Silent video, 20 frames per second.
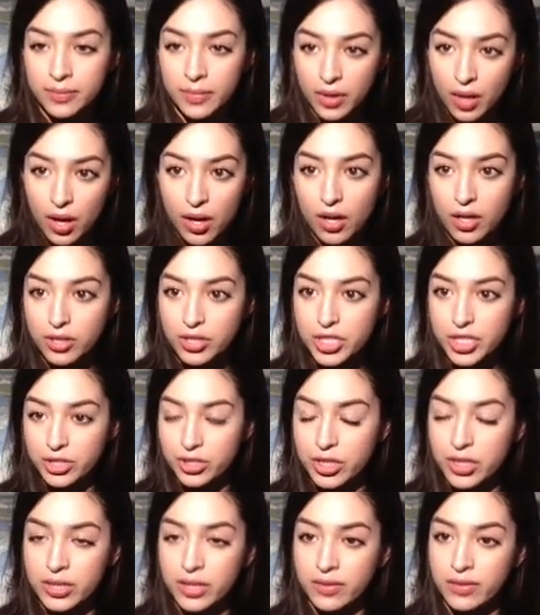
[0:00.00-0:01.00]
all
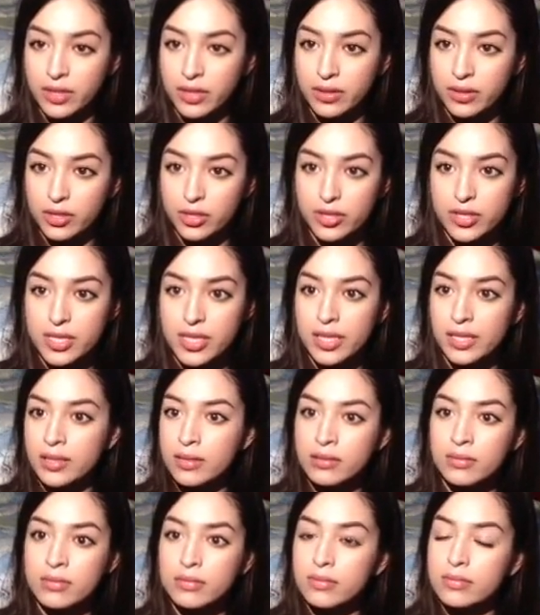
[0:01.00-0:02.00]
children of the
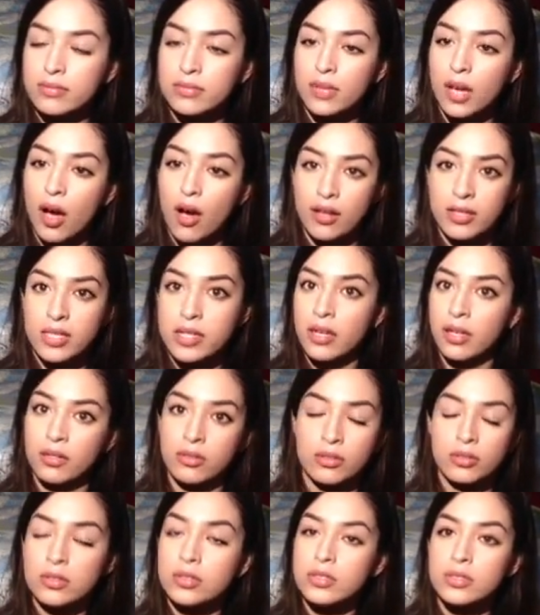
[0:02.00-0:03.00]
13 aunts and
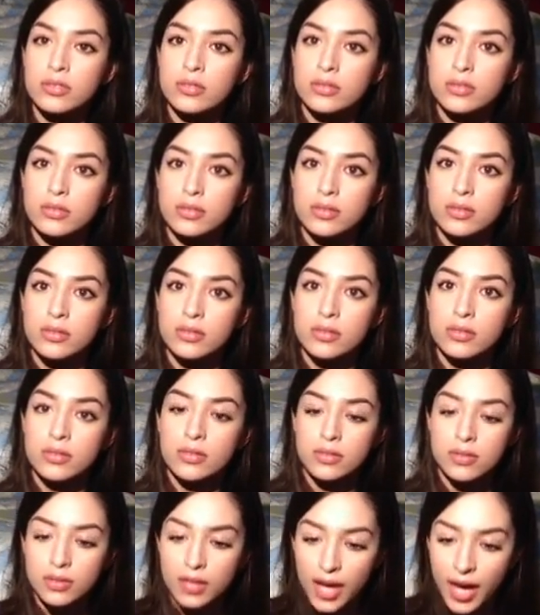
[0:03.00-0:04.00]
uncles,
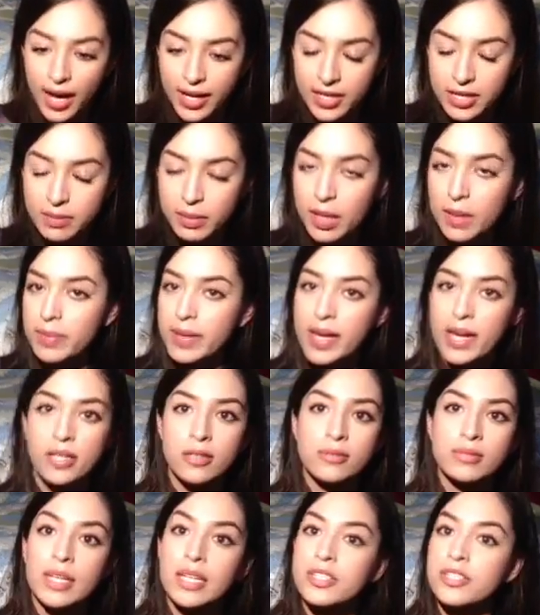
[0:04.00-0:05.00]
had to play
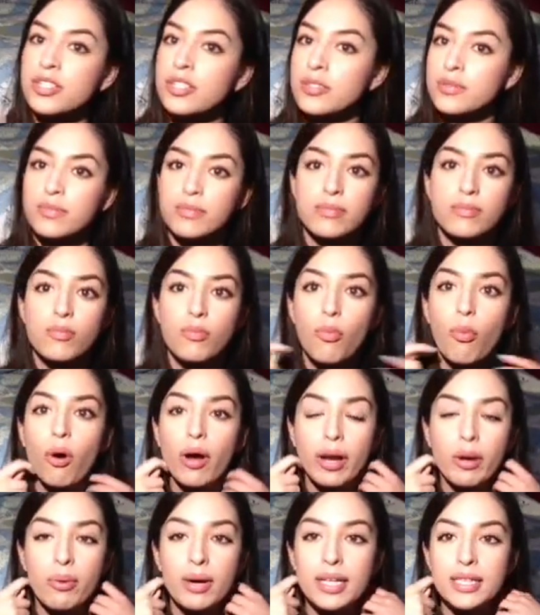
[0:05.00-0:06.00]
piano. That's just
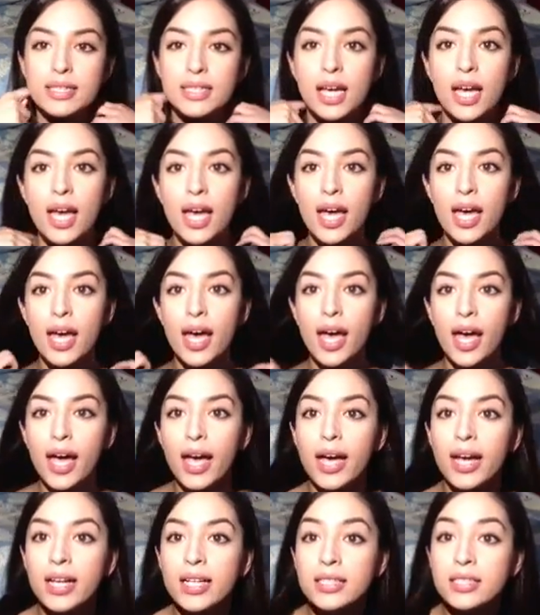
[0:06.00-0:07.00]
what it was.
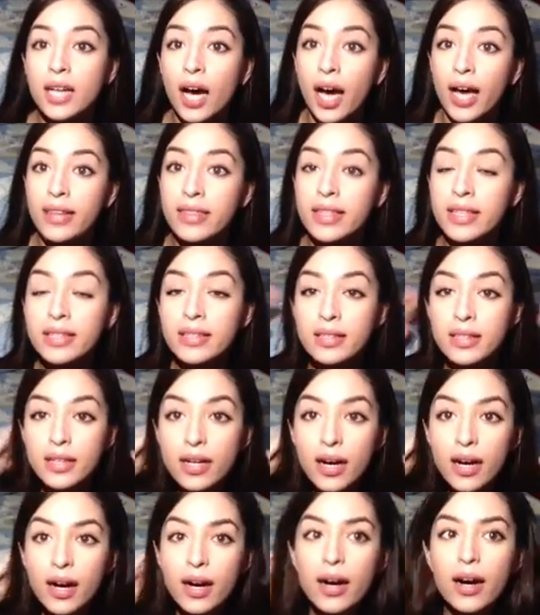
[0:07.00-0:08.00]
And I think
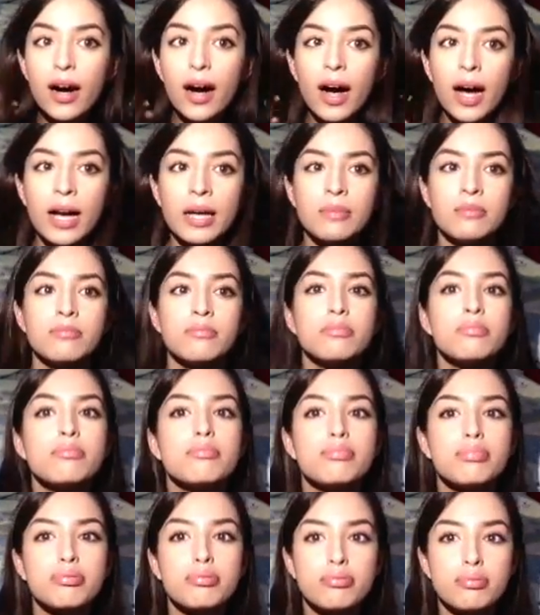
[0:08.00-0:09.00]
I'm
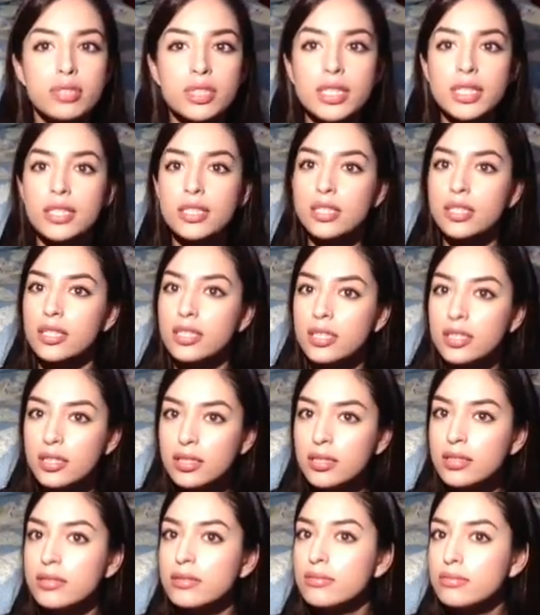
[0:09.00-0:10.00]
pretty
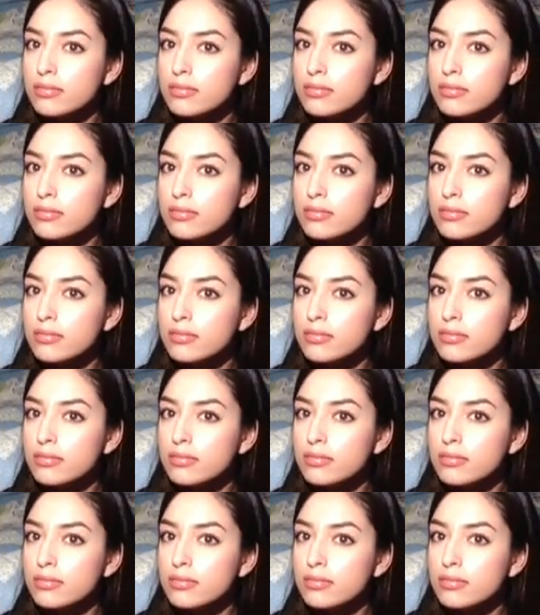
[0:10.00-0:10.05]
good.